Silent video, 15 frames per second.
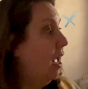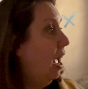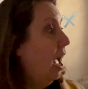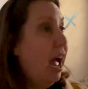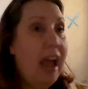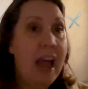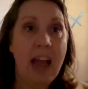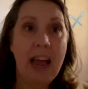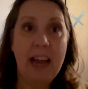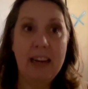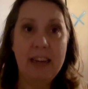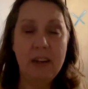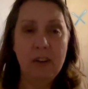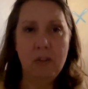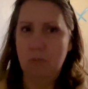
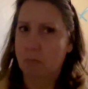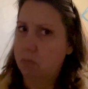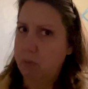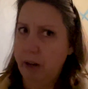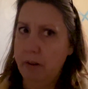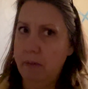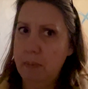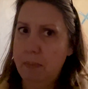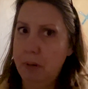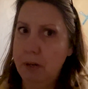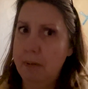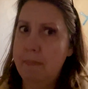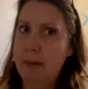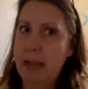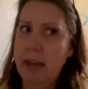And where do we put a
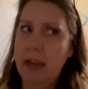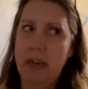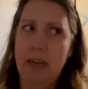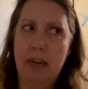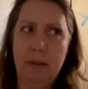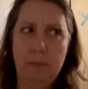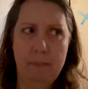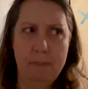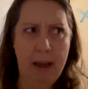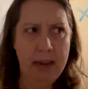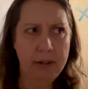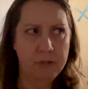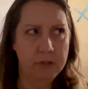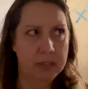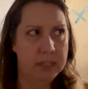bed and
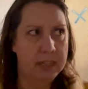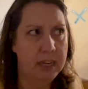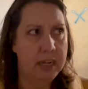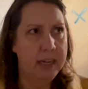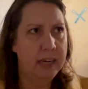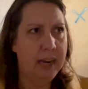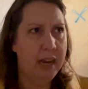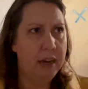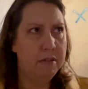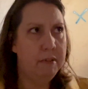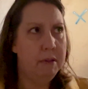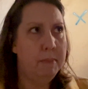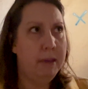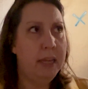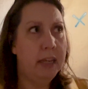mattress, and how do we
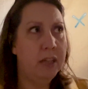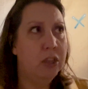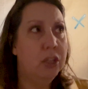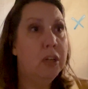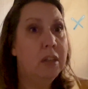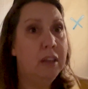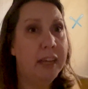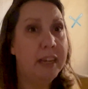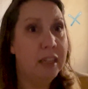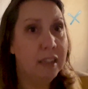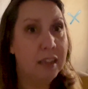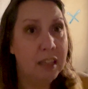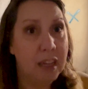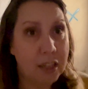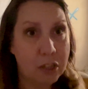make it look like a
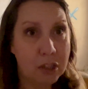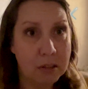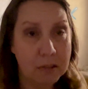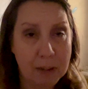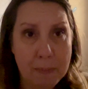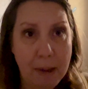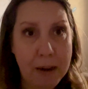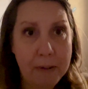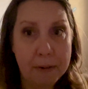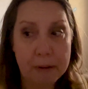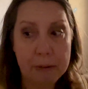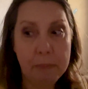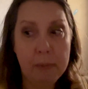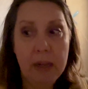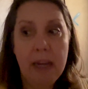luxury
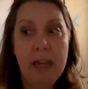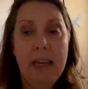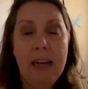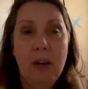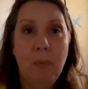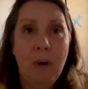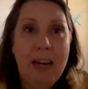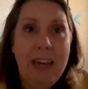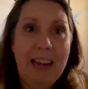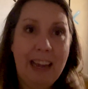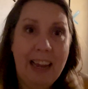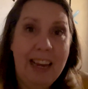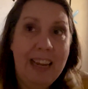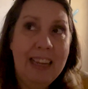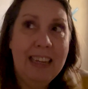bedroom one
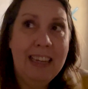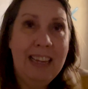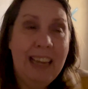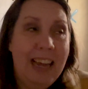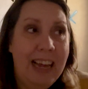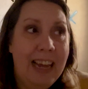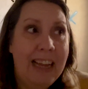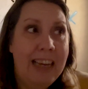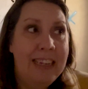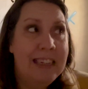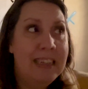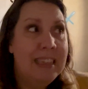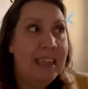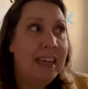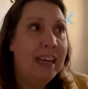day
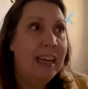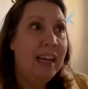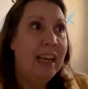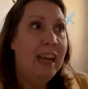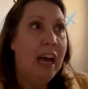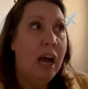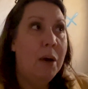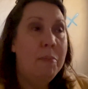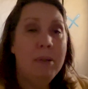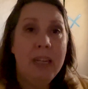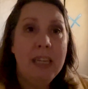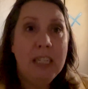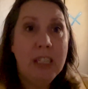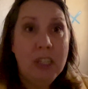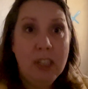and a
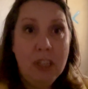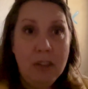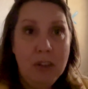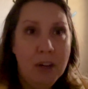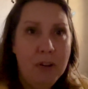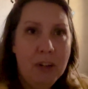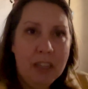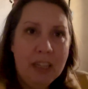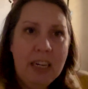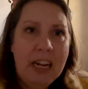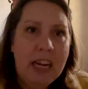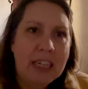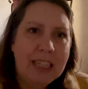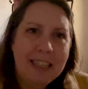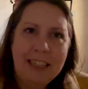place to do yoga the
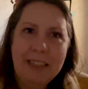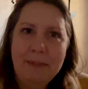next?